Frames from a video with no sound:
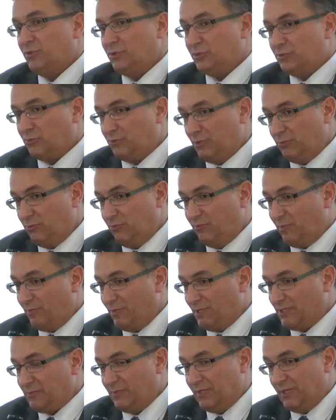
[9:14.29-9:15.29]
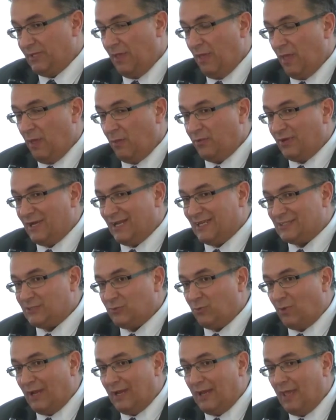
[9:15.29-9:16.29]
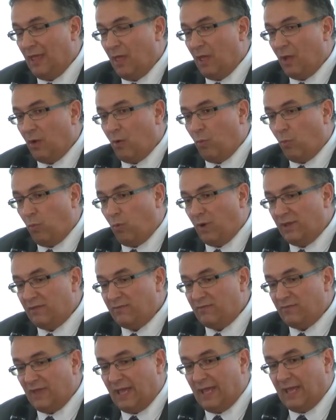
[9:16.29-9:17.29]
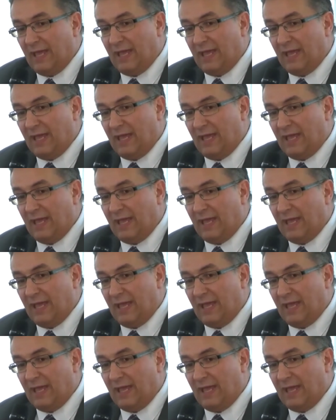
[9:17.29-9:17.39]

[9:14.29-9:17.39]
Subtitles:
not only with MSP, but as well with